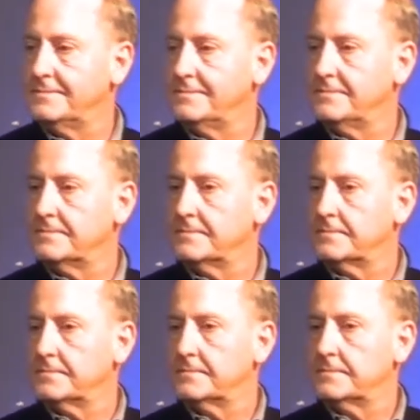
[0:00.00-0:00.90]

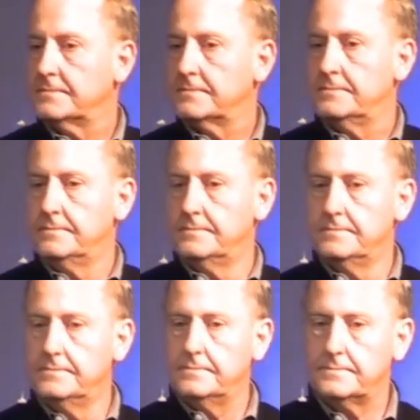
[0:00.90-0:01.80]

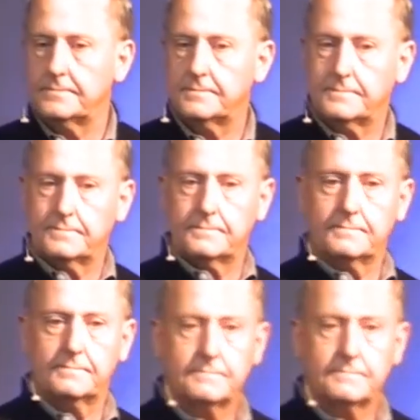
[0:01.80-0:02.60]
(no one is talking)